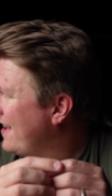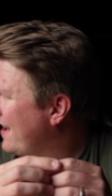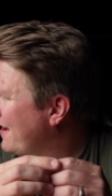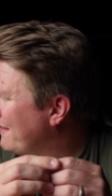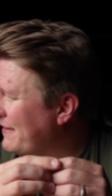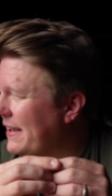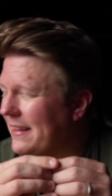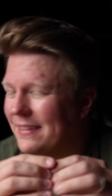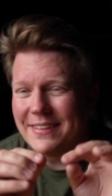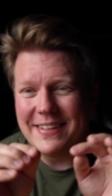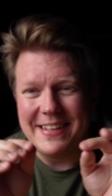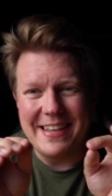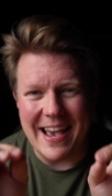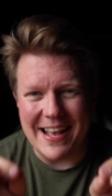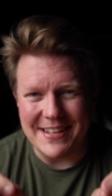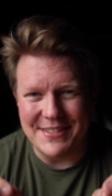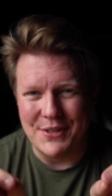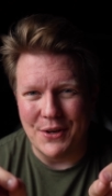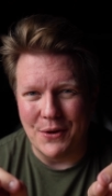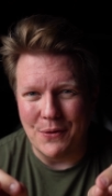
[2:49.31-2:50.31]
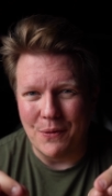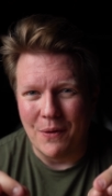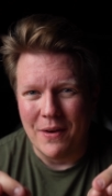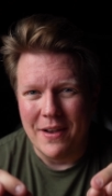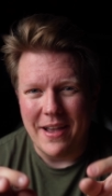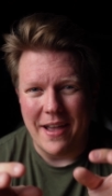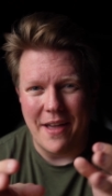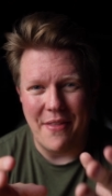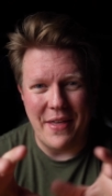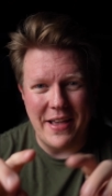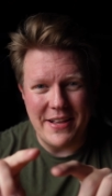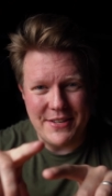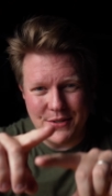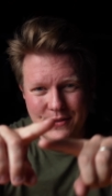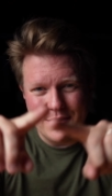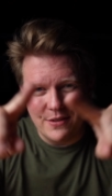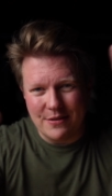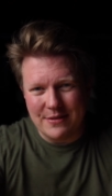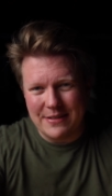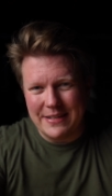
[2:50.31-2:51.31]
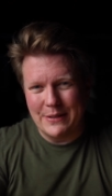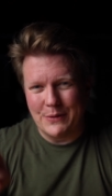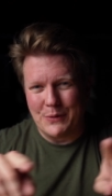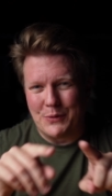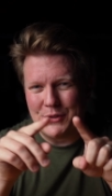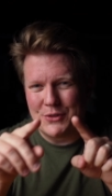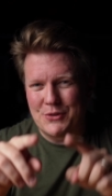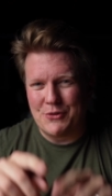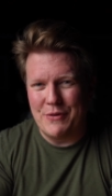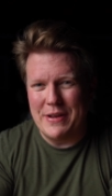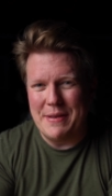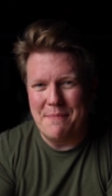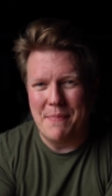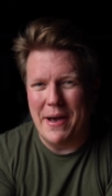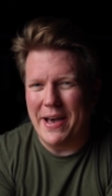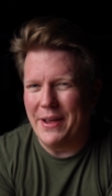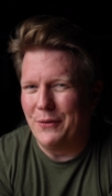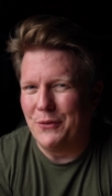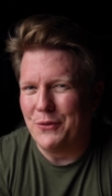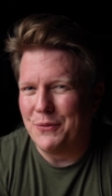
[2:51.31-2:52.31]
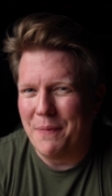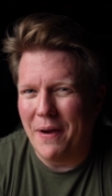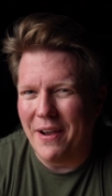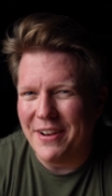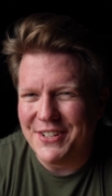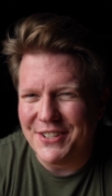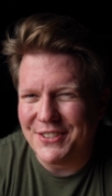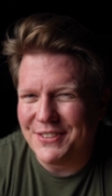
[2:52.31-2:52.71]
of Elgato and they do those little stream panels, but